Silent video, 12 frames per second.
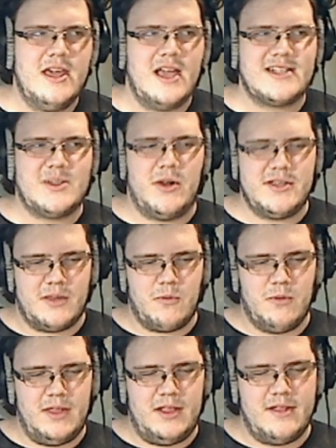So I want to like
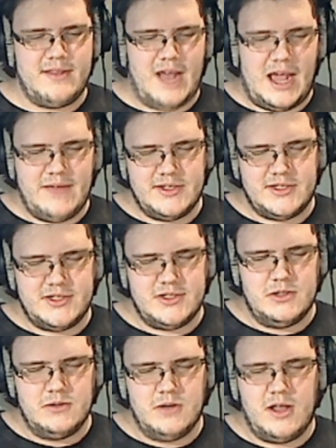really dive
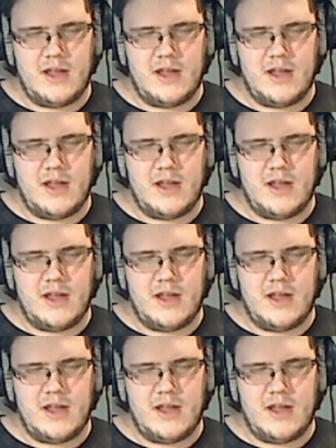into a lot of the